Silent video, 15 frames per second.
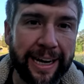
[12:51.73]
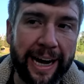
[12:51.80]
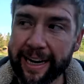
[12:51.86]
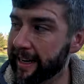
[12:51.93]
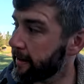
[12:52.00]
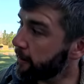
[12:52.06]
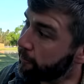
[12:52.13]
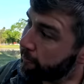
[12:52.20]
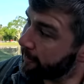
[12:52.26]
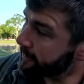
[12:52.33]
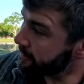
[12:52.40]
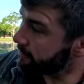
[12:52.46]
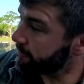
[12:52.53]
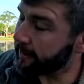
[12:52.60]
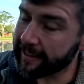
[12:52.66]
I gotta go
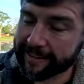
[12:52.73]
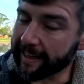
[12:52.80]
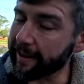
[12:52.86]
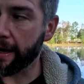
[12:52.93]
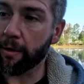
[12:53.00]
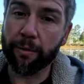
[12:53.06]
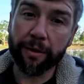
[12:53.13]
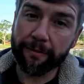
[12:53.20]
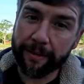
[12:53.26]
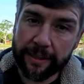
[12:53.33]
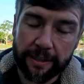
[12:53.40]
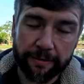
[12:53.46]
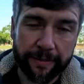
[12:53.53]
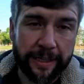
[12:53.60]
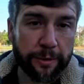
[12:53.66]
fix a fence. I don't wanna
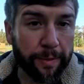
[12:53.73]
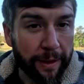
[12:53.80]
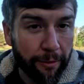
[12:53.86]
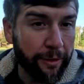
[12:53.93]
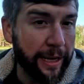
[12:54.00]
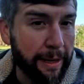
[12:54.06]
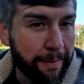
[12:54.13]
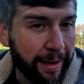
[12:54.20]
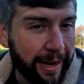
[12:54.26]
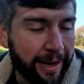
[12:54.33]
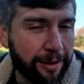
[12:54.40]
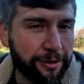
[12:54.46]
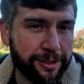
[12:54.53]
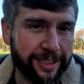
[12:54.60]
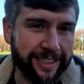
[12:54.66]
fix a fence, but I wanna keep my
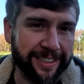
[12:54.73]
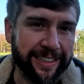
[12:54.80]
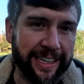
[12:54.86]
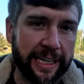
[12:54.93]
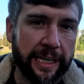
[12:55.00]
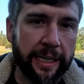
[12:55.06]
cows in.